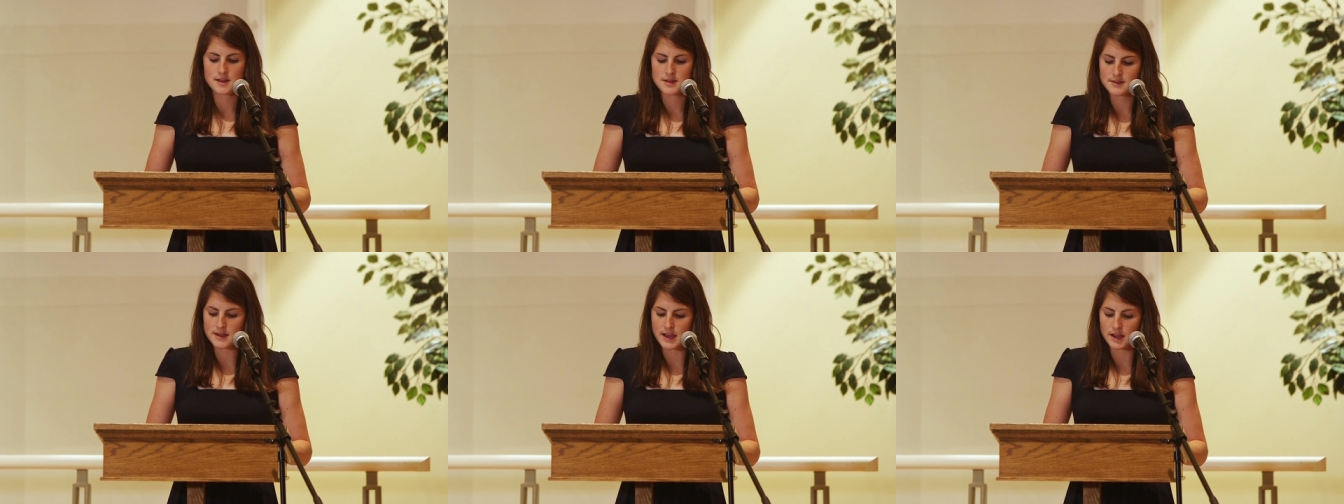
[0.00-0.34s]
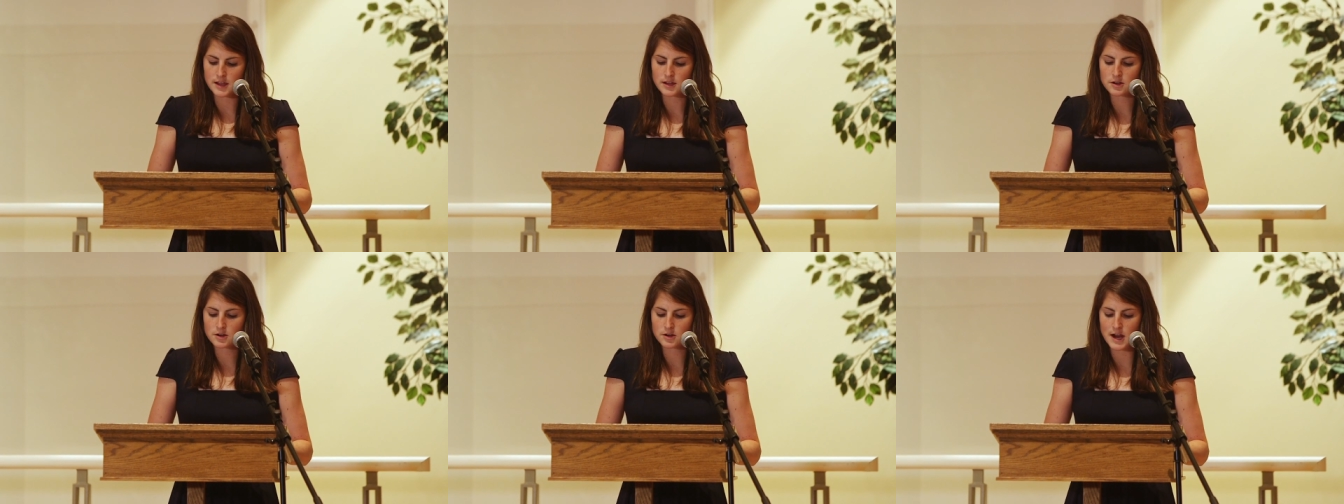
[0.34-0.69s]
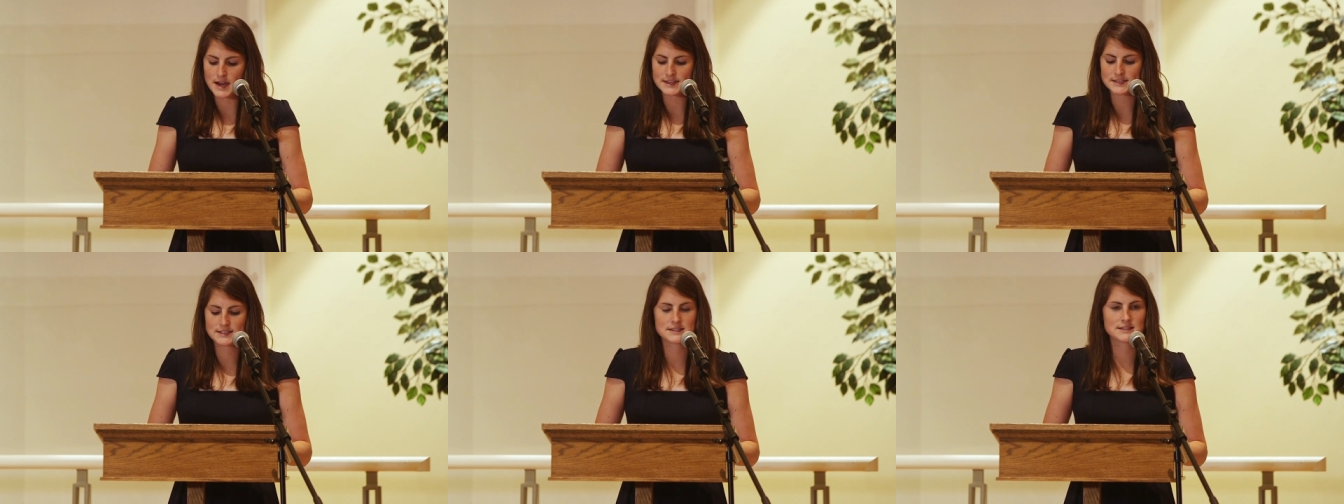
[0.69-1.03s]
that
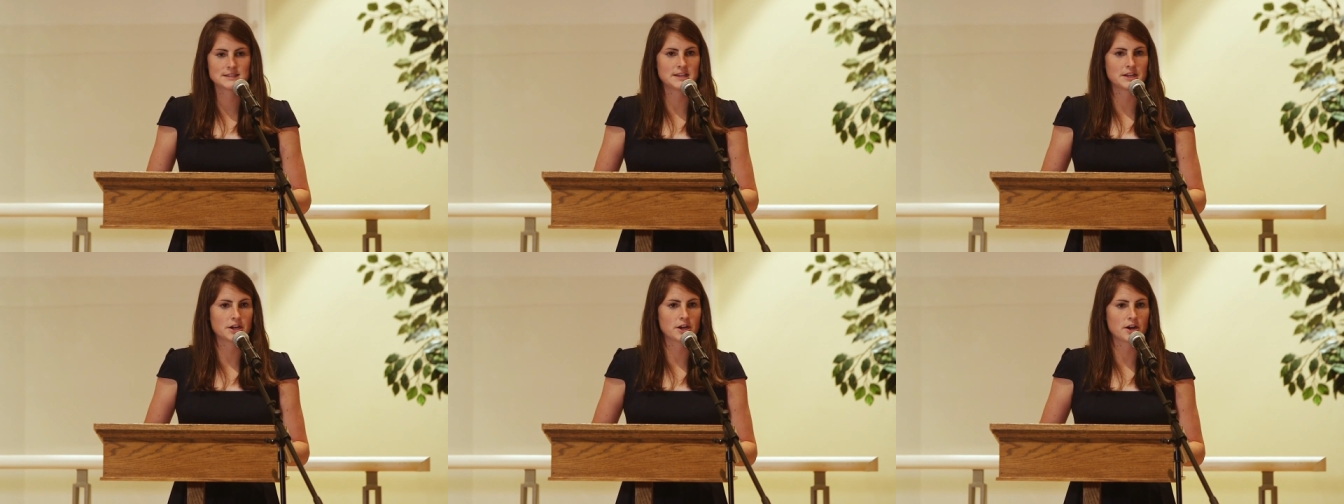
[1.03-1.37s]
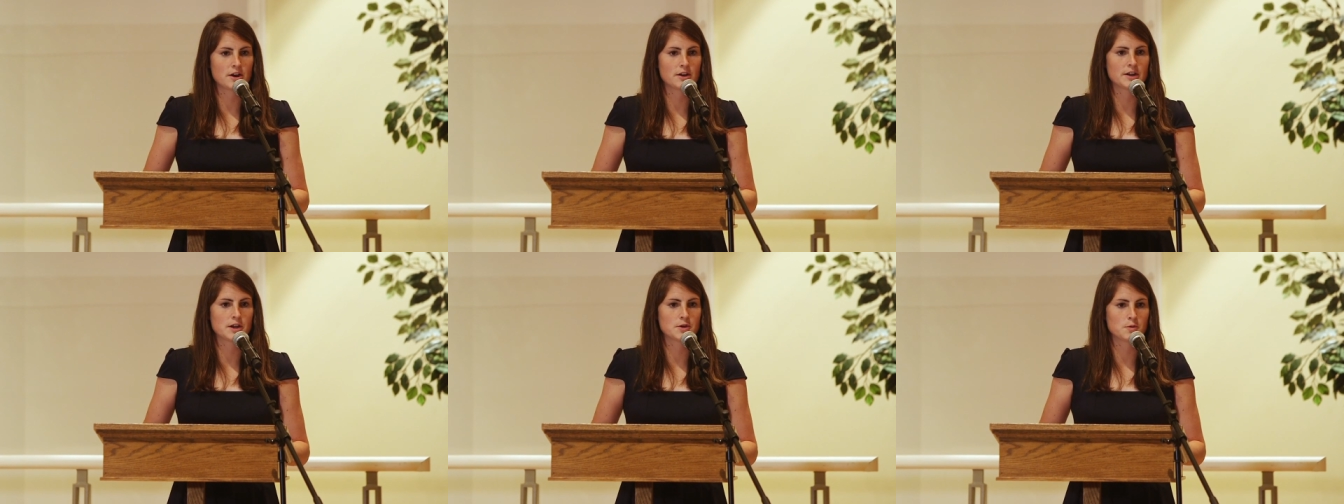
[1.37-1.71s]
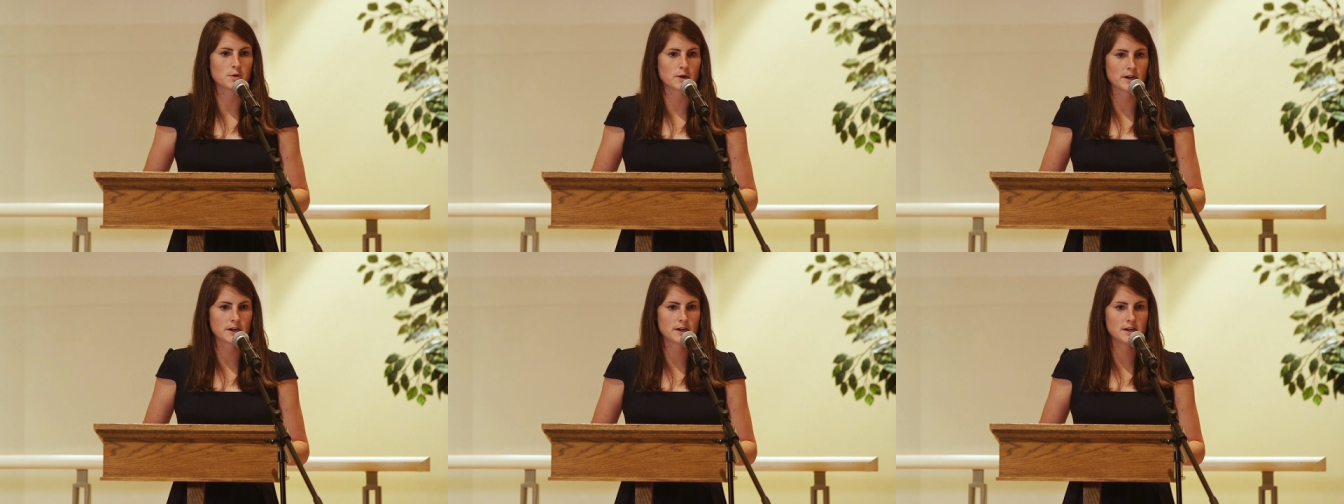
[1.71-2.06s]
Christ is the incarnate
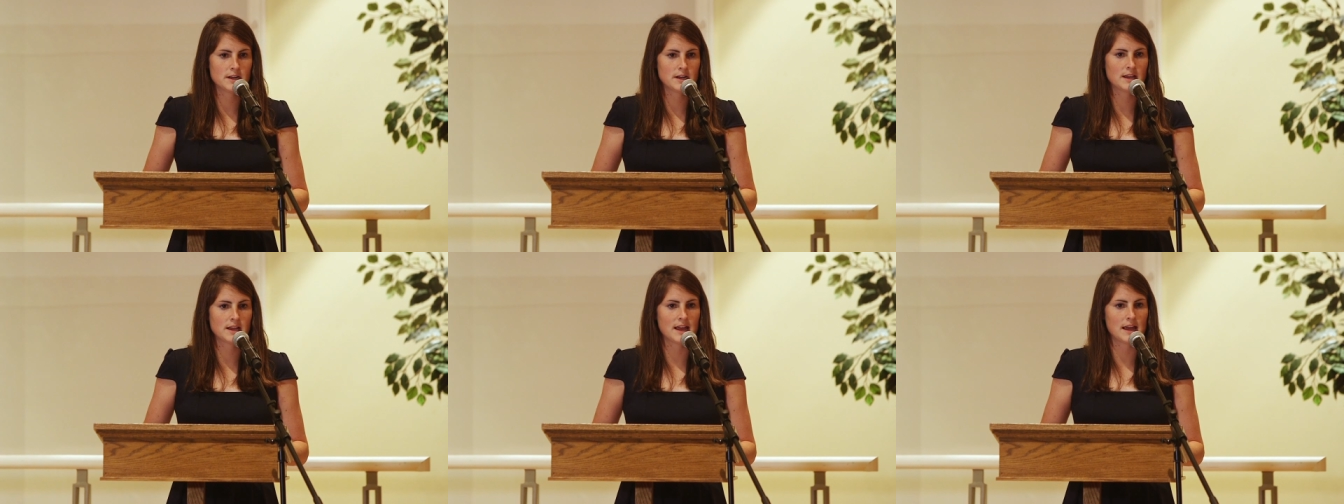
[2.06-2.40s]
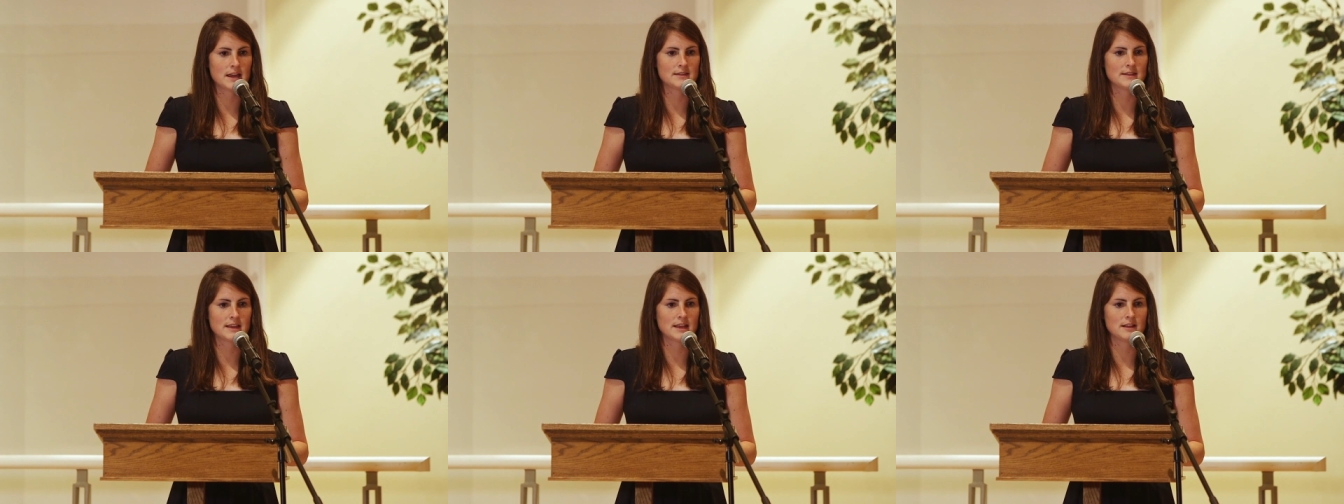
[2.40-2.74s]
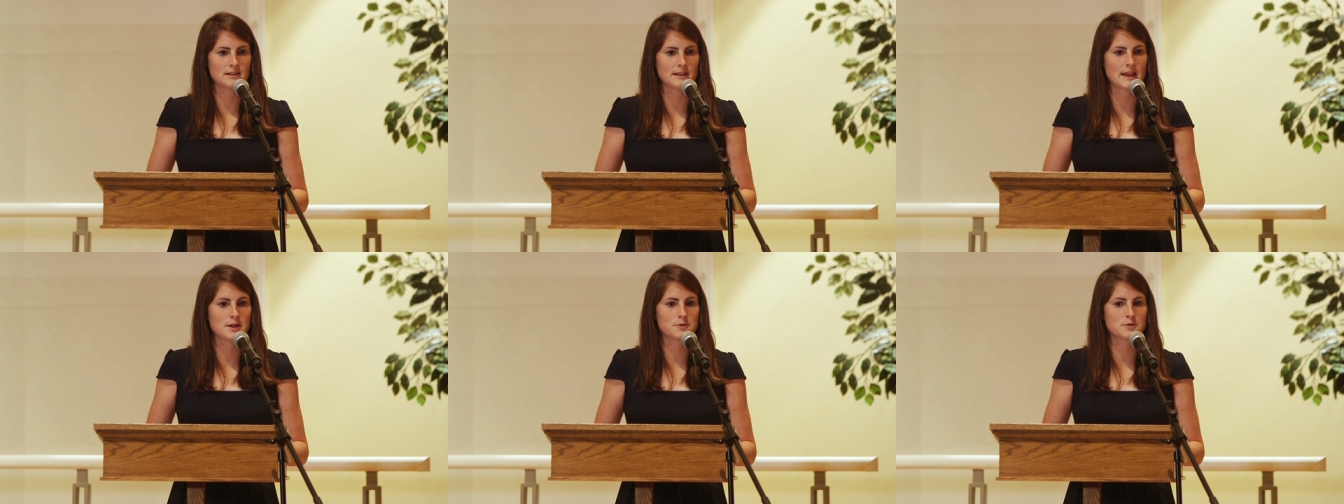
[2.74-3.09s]
word and that
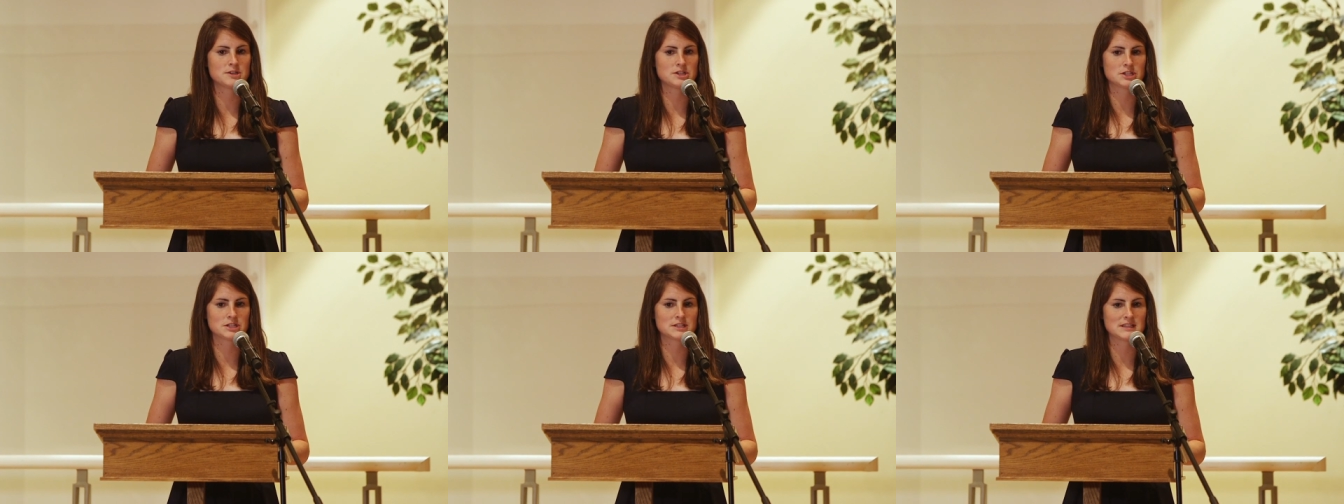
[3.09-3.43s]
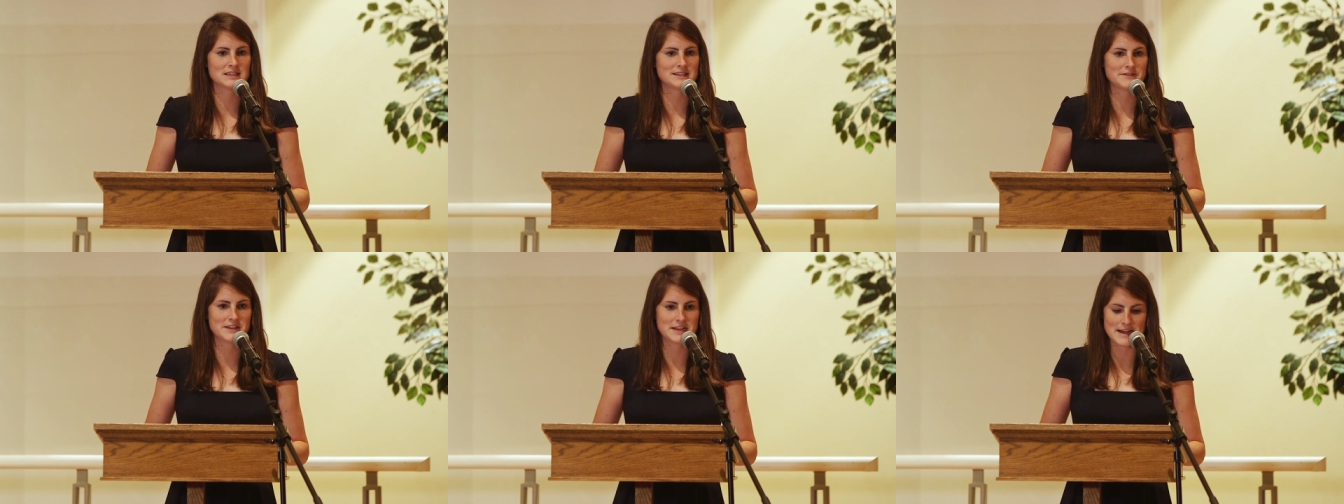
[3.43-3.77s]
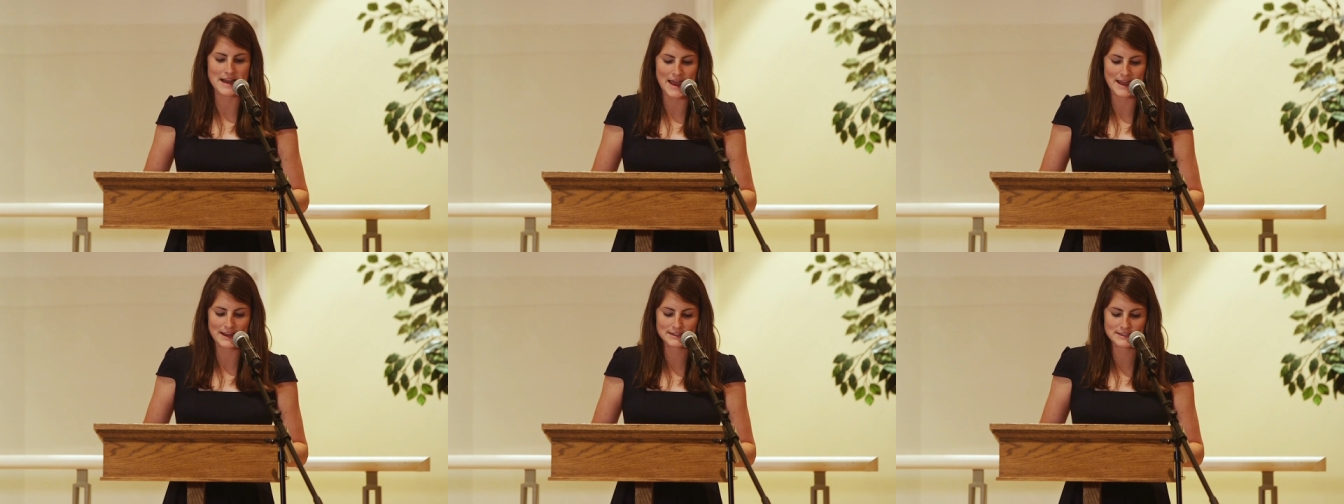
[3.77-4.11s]
language is living and
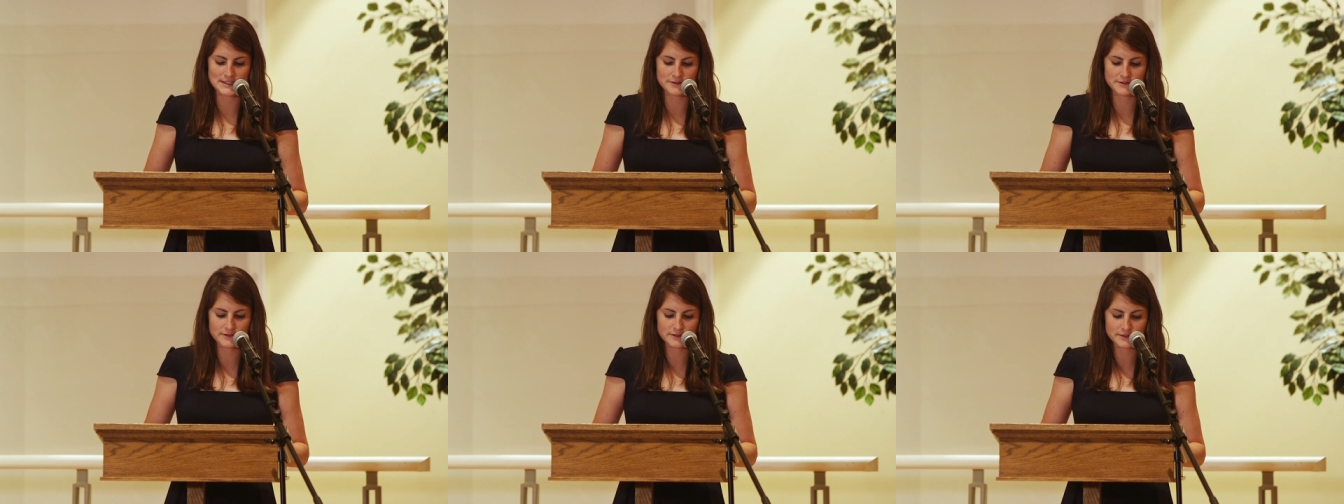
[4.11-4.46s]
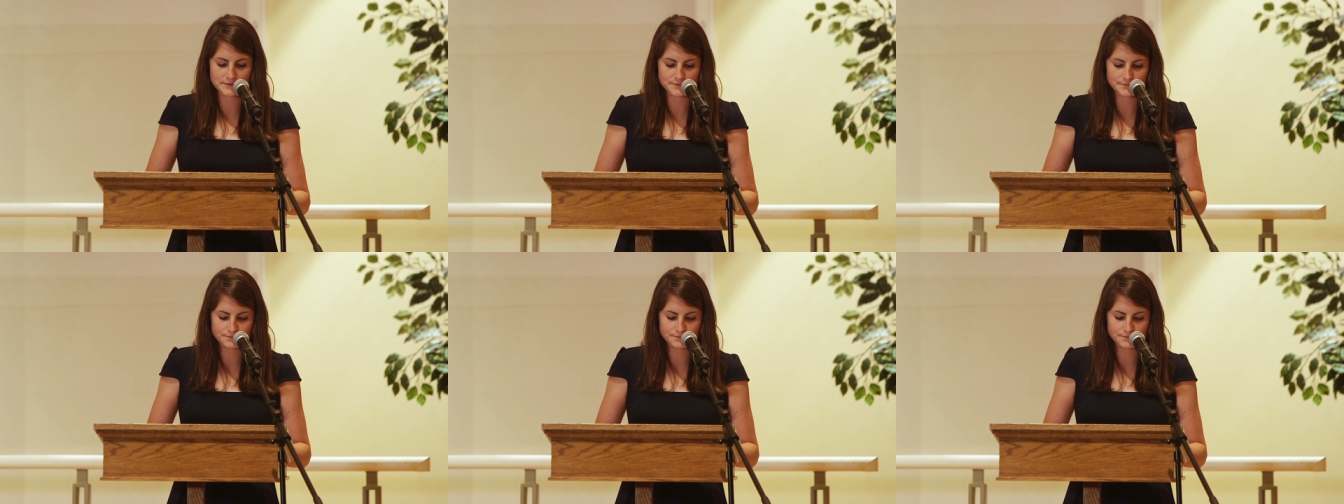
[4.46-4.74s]
active,